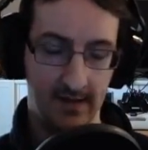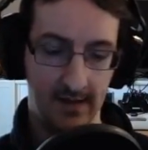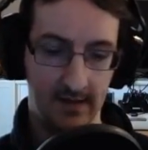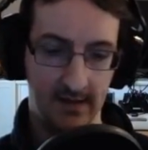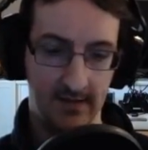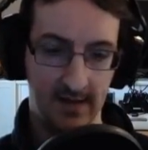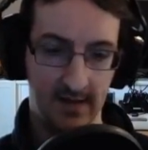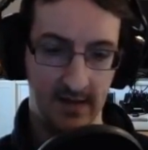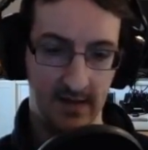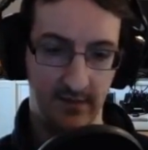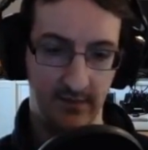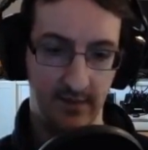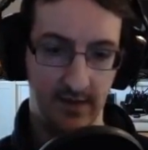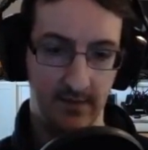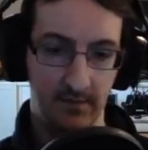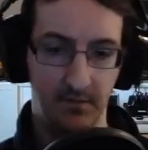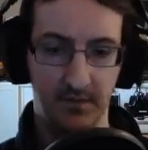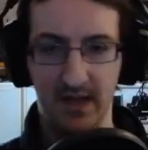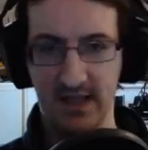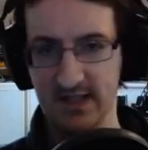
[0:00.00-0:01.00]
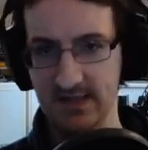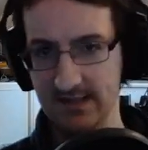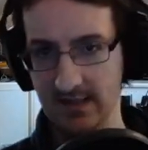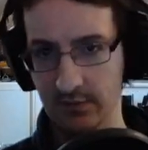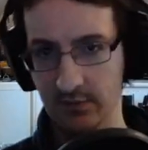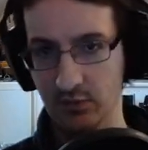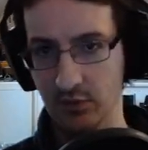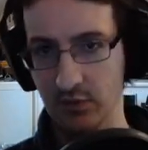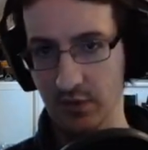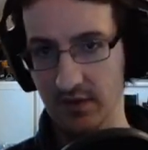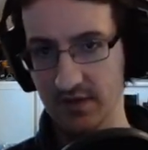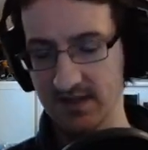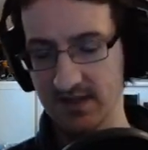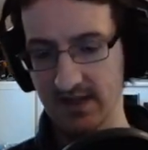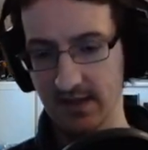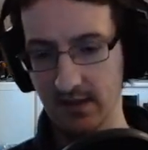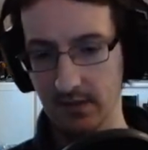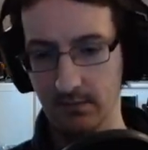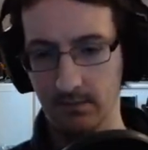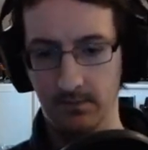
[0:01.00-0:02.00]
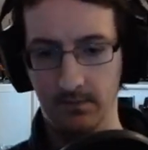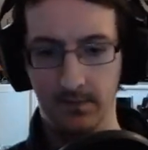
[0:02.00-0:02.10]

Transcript: at the end of it. That's down to another skill.